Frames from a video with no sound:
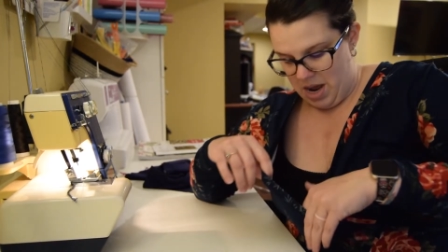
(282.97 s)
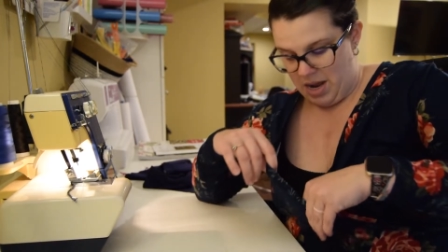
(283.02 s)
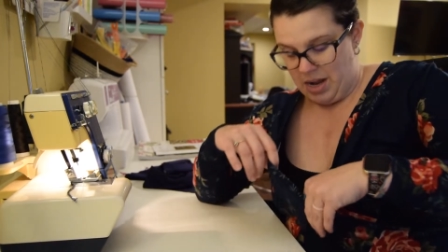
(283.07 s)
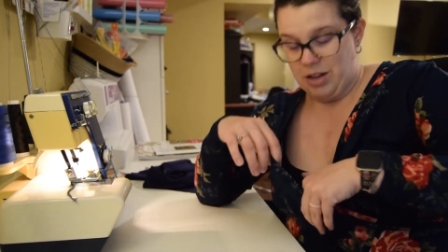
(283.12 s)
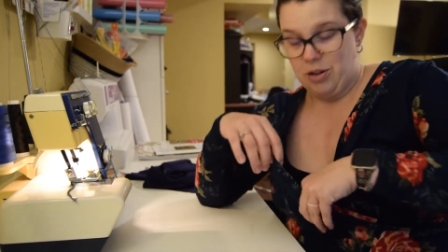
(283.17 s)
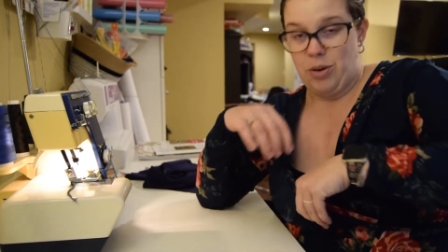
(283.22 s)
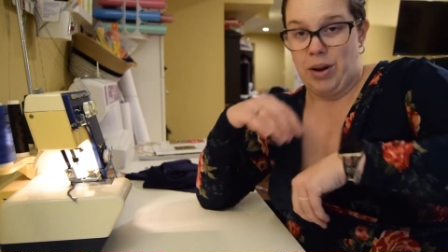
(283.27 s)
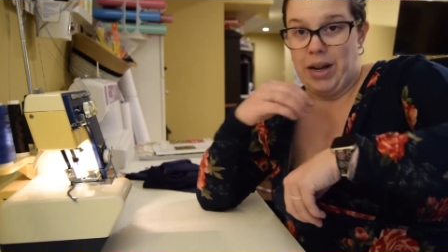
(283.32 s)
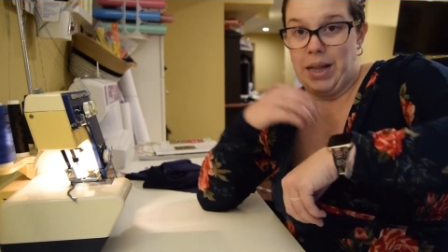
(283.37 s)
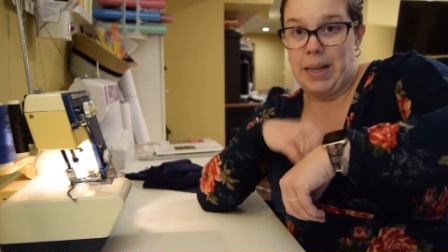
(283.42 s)

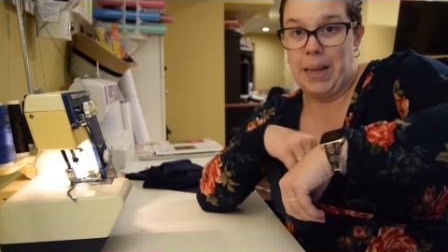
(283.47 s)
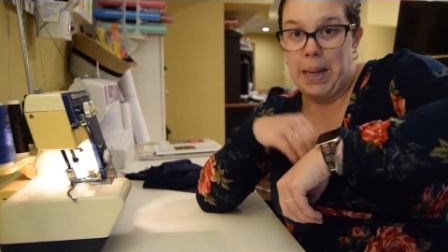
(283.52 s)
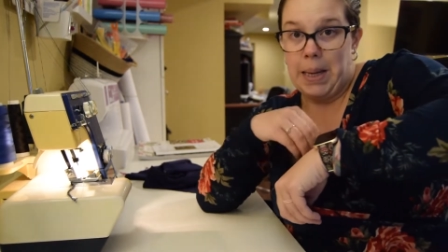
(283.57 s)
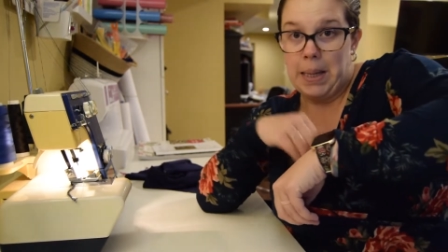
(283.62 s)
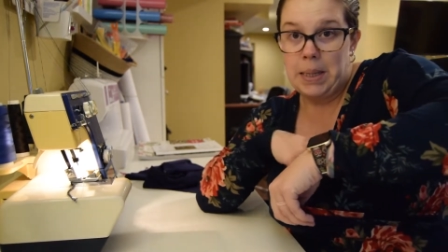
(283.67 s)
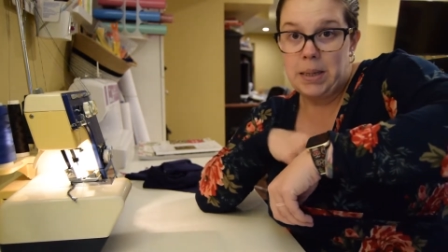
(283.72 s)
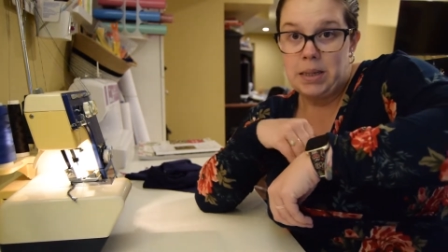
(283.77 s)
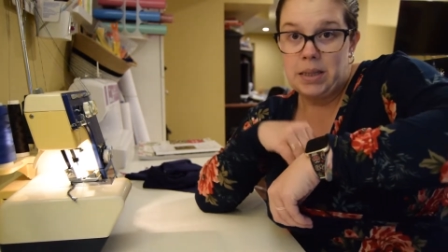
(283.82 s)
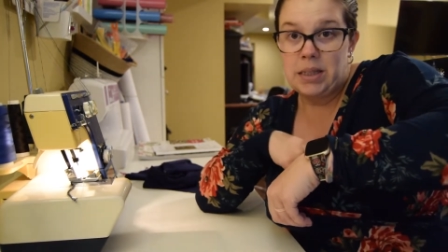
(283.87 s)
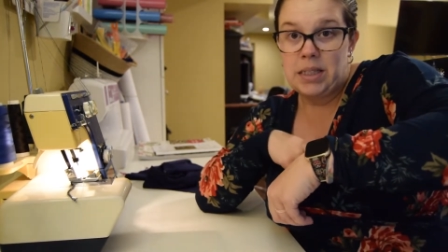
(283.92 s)
And so I can like
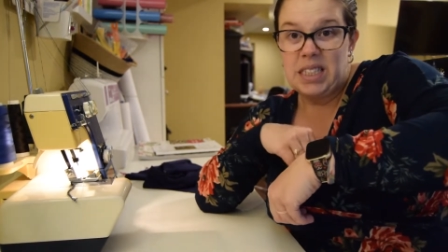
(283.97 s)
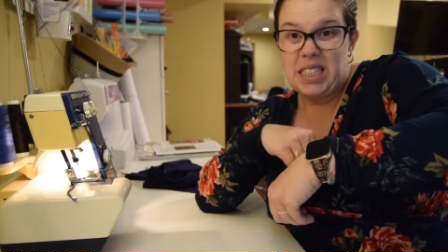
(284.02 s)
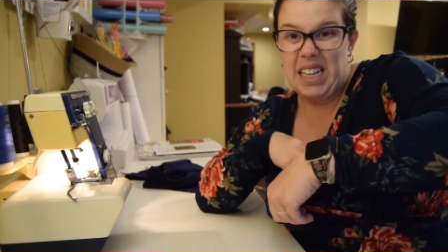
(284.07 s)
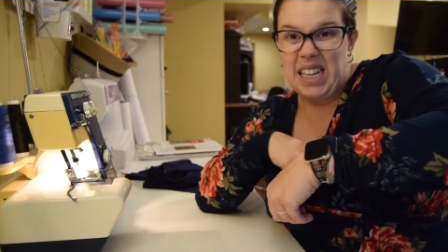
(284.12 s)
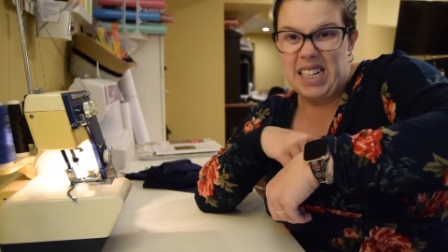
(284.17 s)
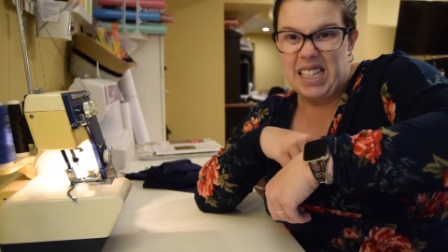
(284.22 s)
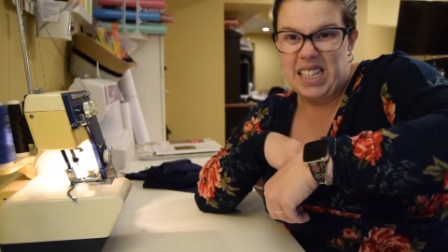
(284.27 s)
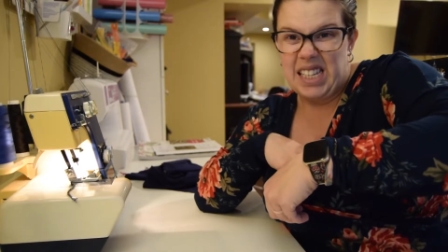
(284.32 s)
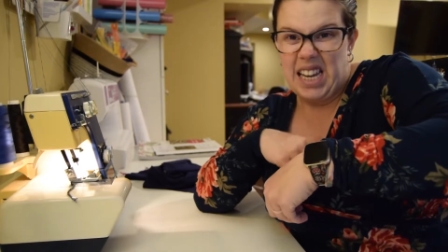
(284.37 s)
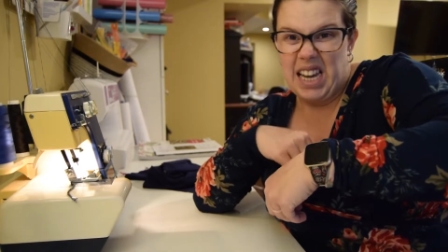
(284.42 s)
skin
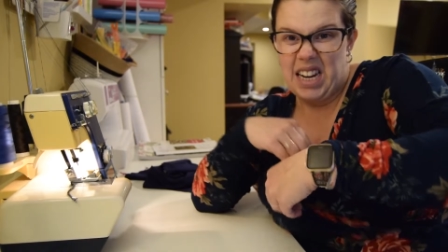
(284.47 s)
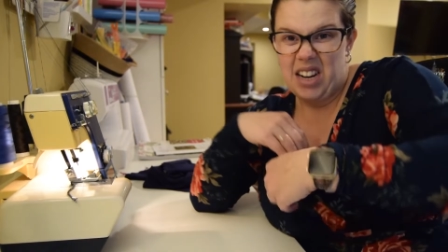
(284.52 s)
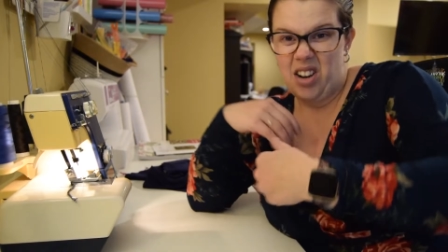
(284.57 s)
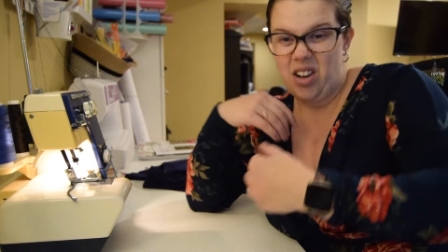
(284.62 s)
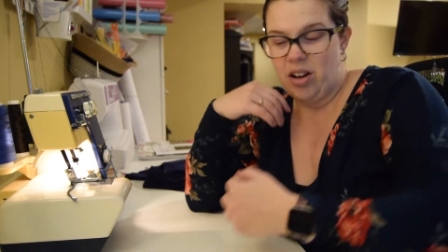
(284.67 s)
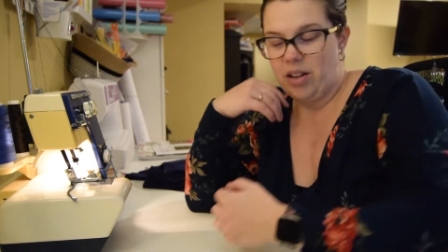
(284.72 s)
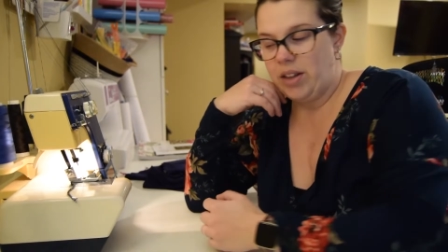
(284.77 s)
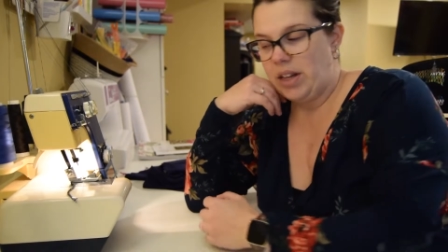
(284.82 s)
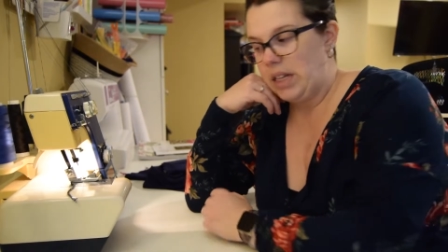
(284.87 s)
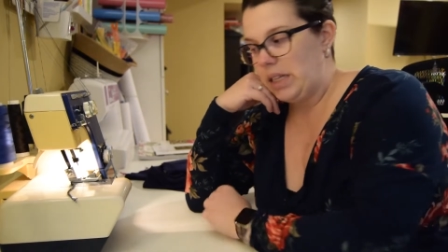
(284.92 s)
to skin
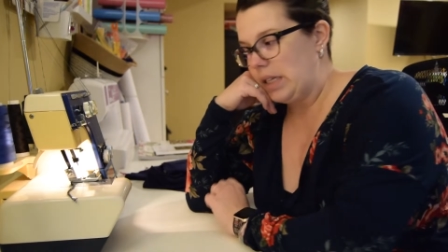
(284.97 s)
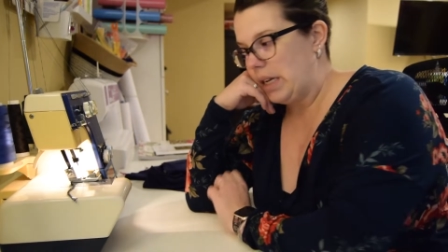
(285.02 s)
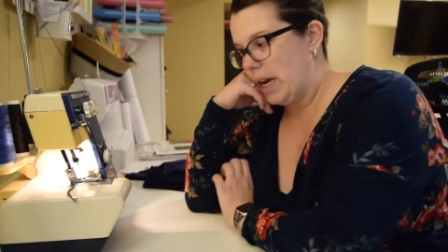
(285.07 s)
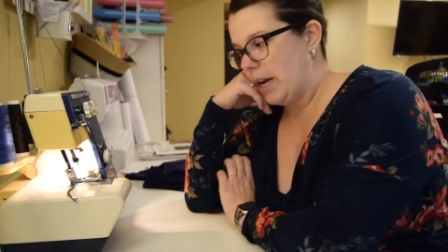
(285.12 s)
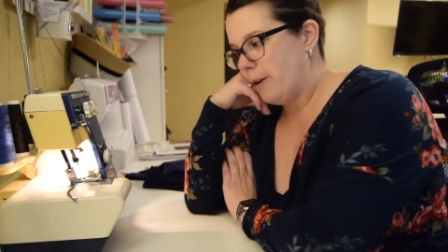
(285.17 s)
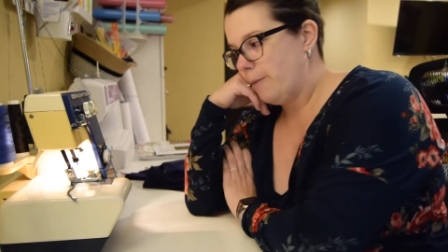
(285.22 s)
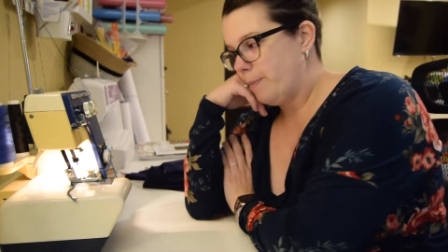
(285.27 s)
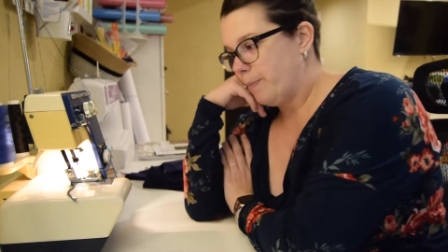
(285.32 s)
on the inside.